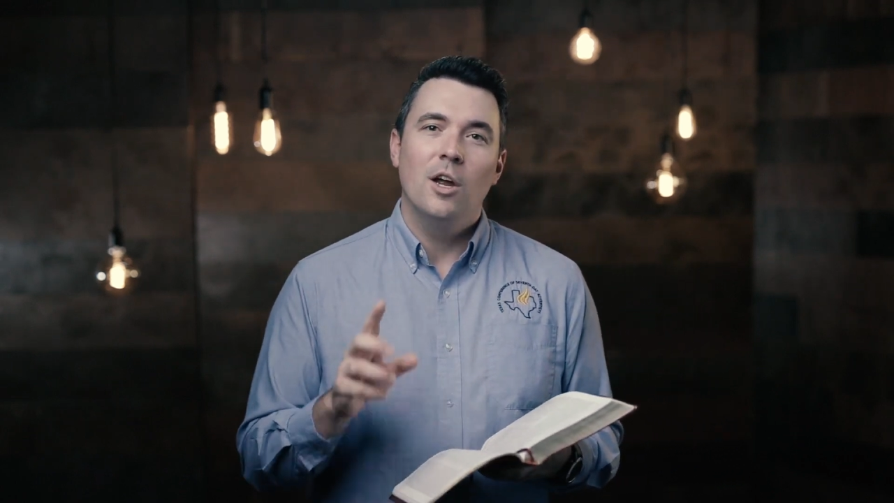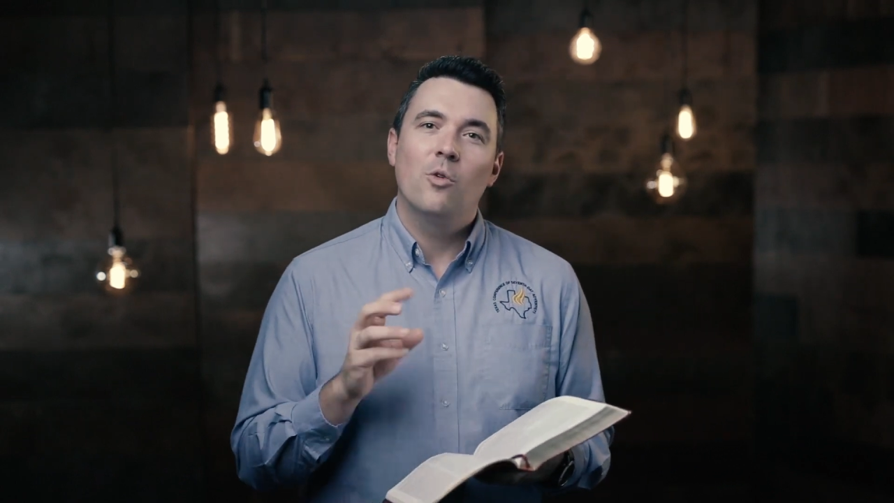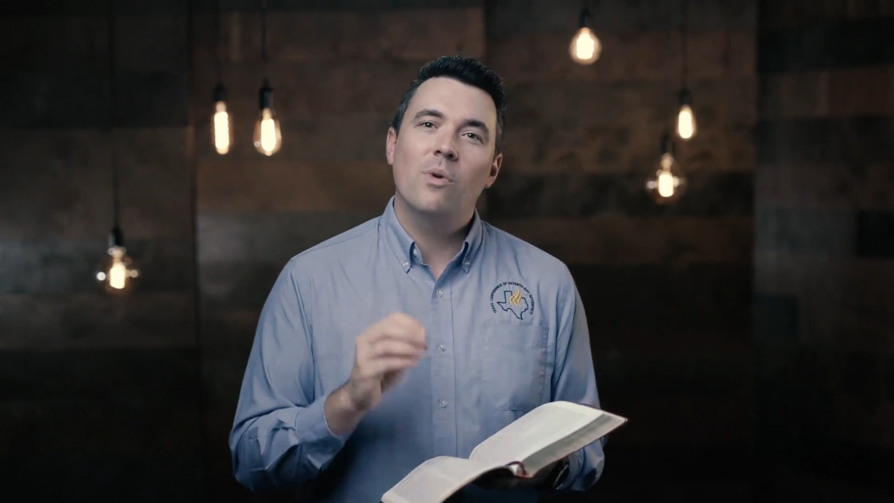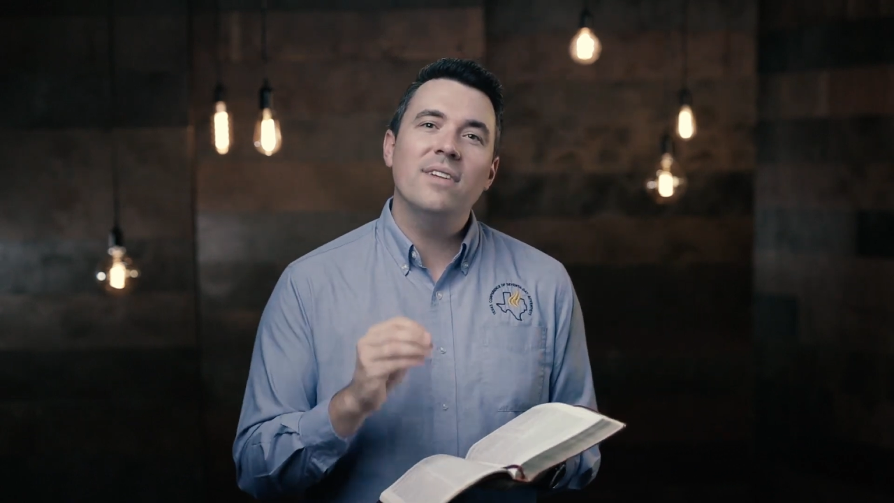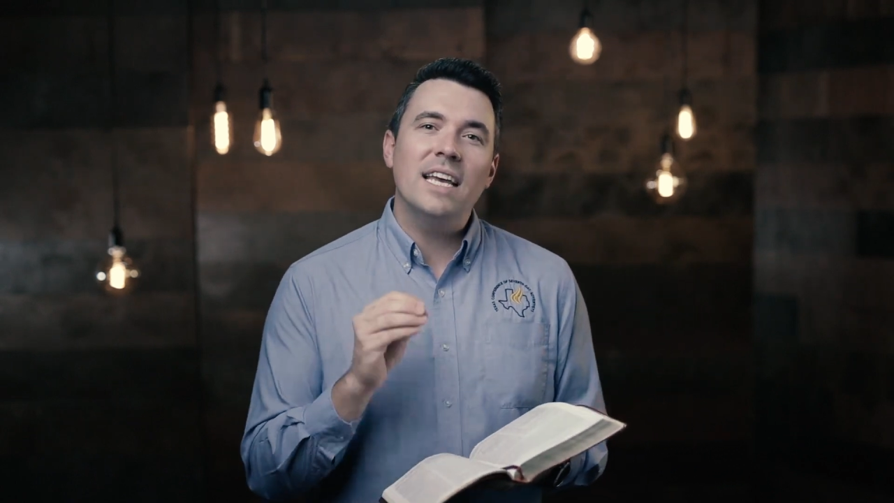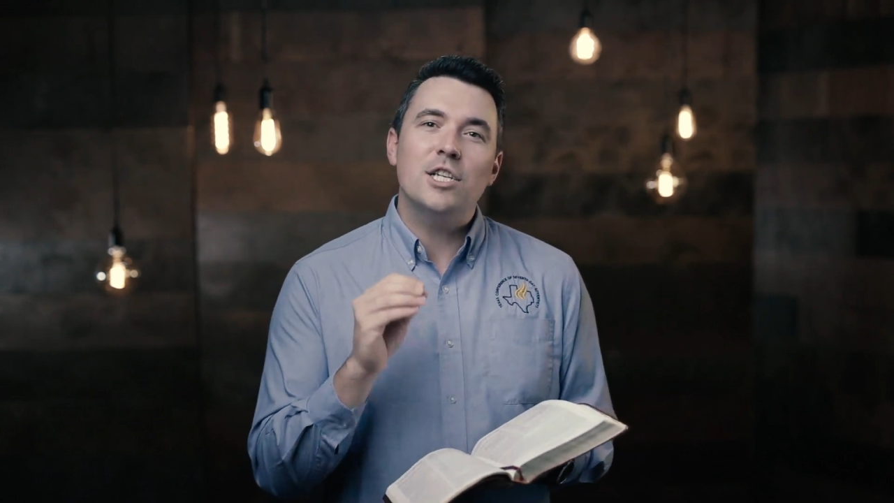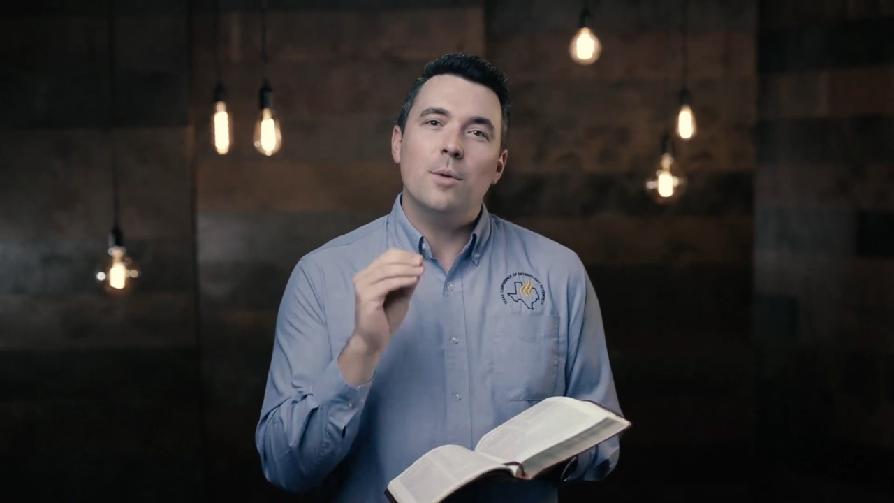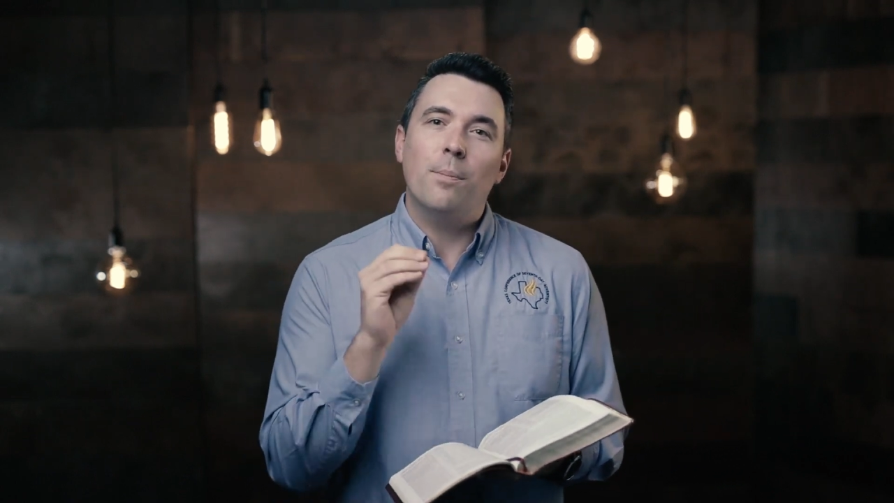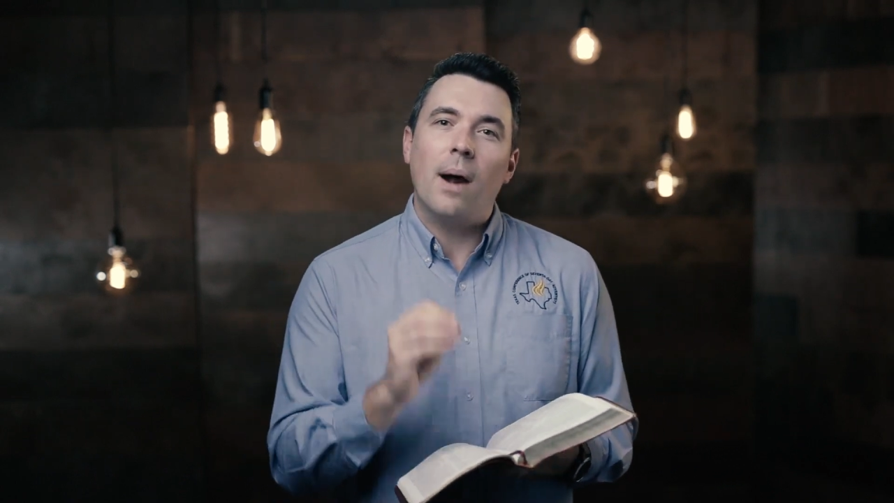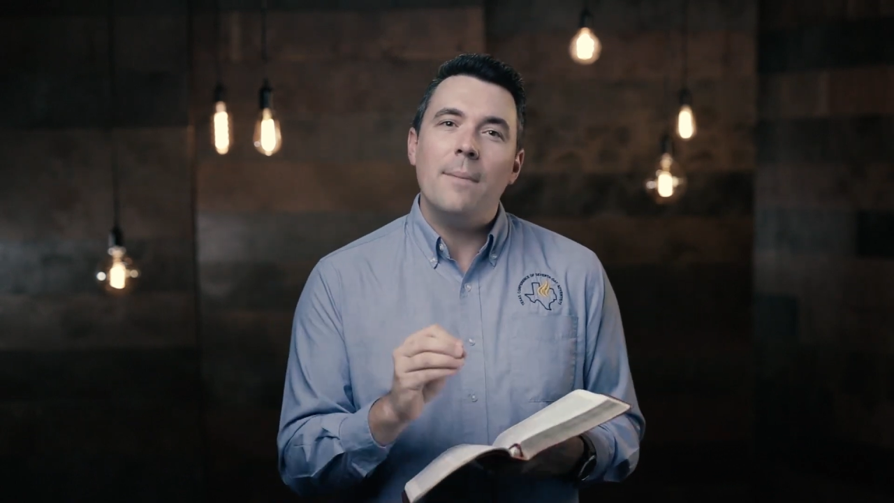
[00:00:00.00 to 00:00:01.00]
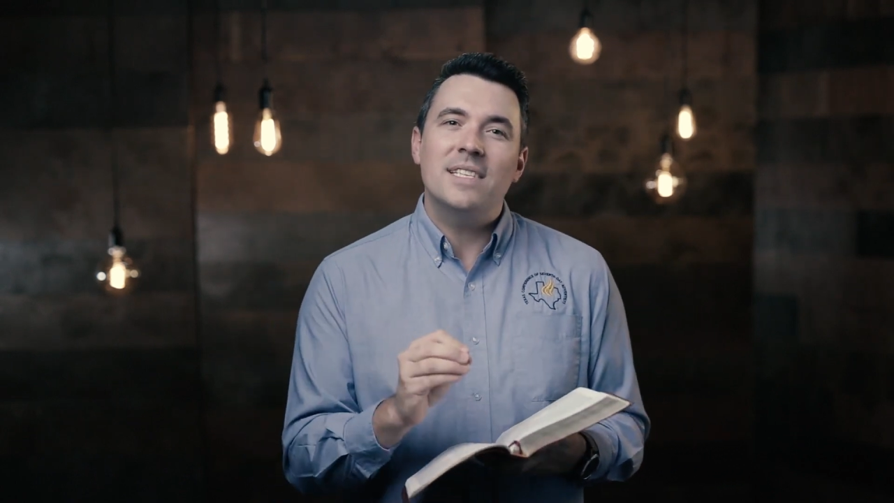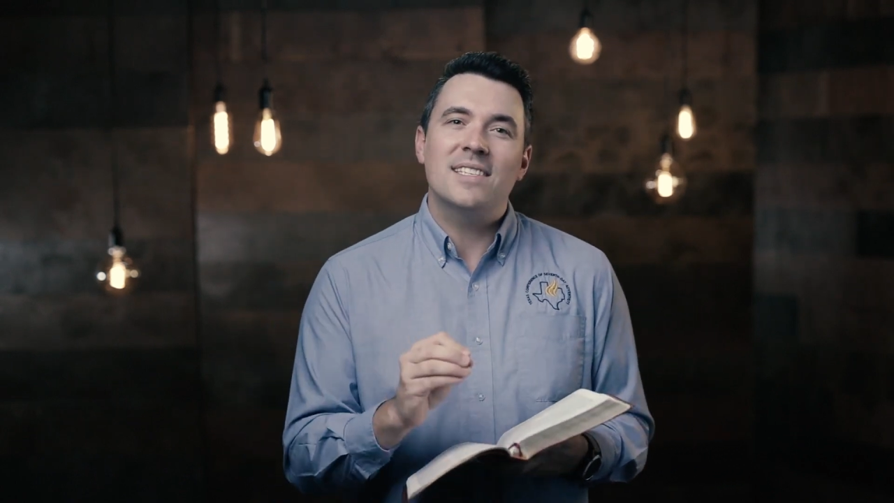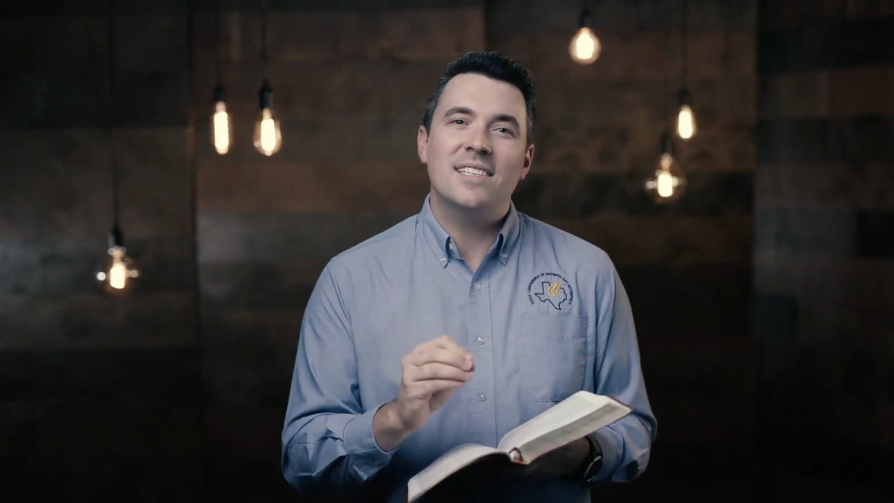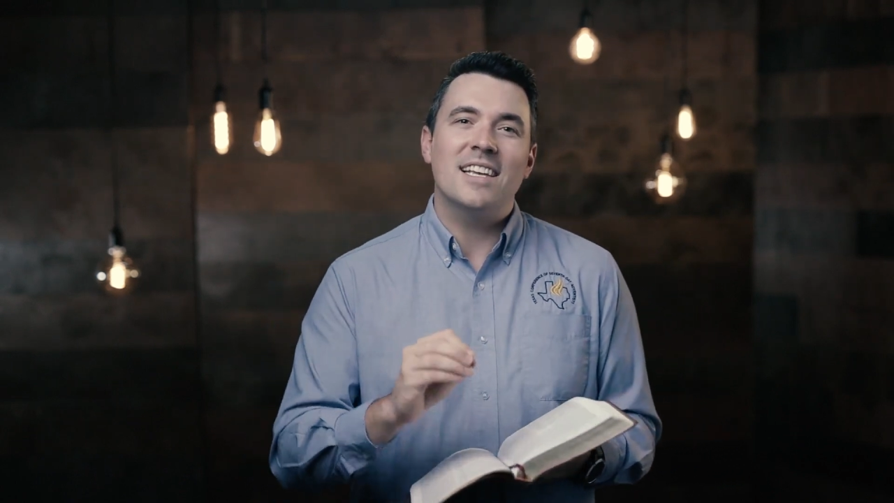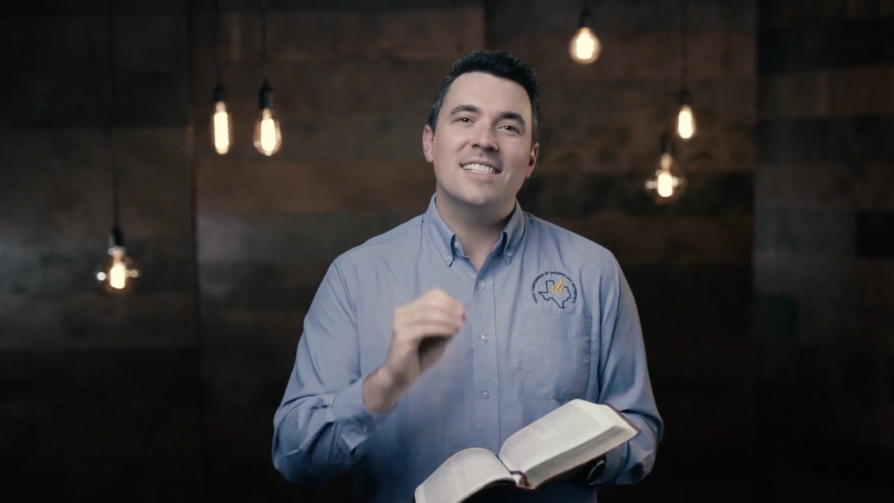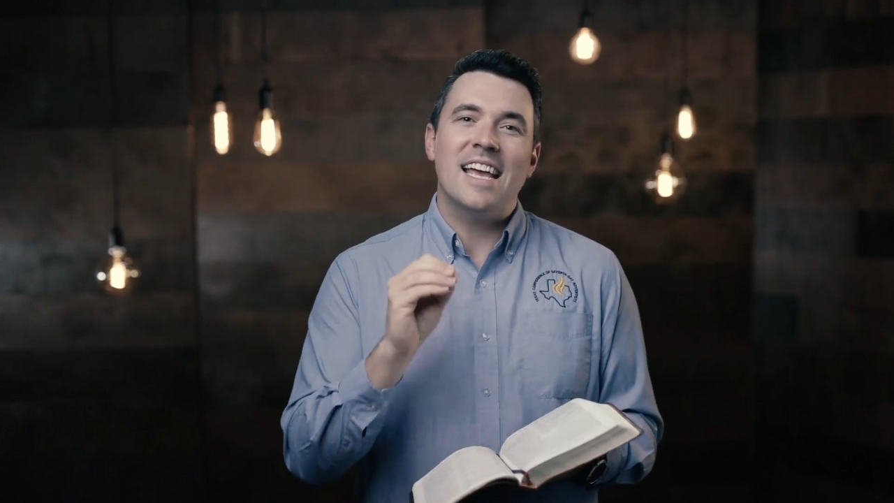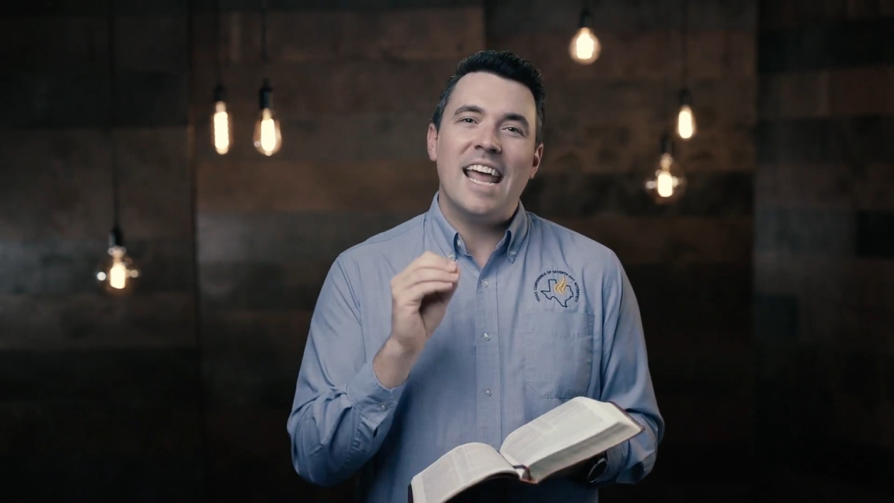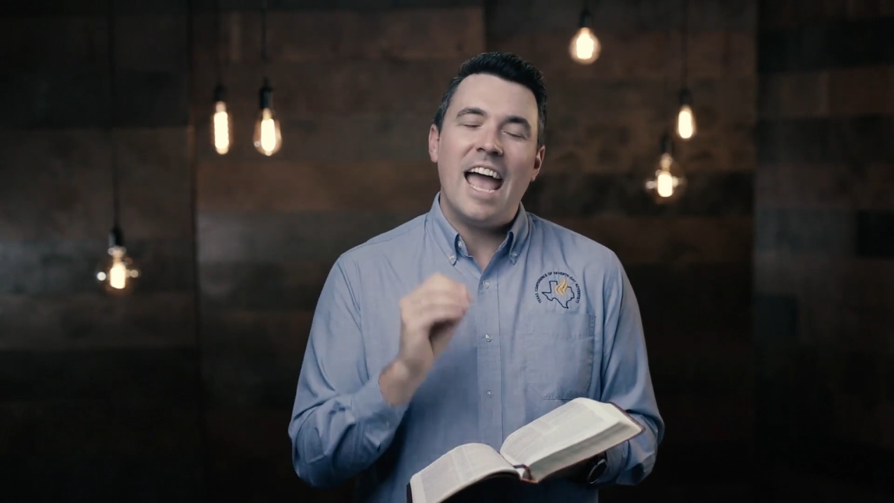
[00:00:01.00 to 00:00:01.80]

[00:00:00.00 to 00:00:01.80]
Revelation promises us that